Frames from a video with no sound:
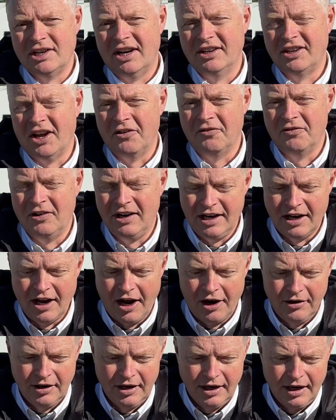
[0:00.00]
I don't really
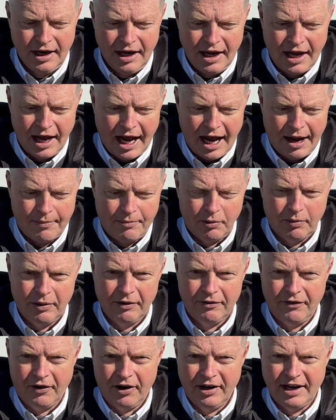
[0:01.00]
know, but we'll
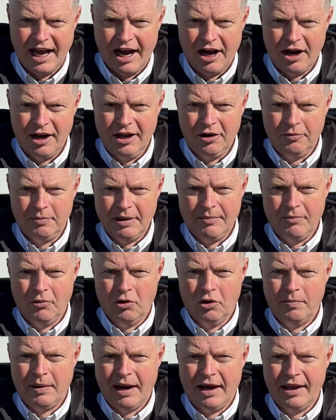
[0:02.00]
find out a little bit
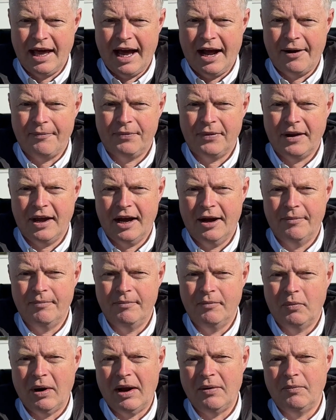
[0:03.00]
more about that
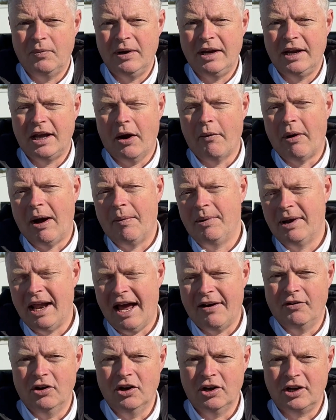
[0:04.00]
when we go up and
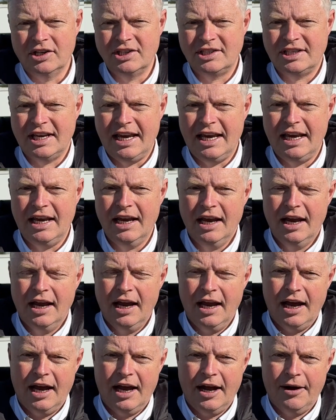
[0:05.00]
have a look and see
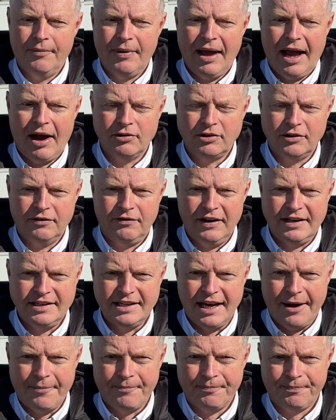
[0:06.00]
how to fit
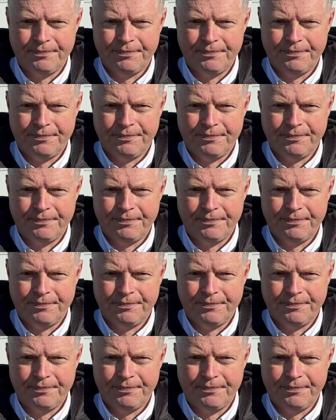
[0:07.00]
it.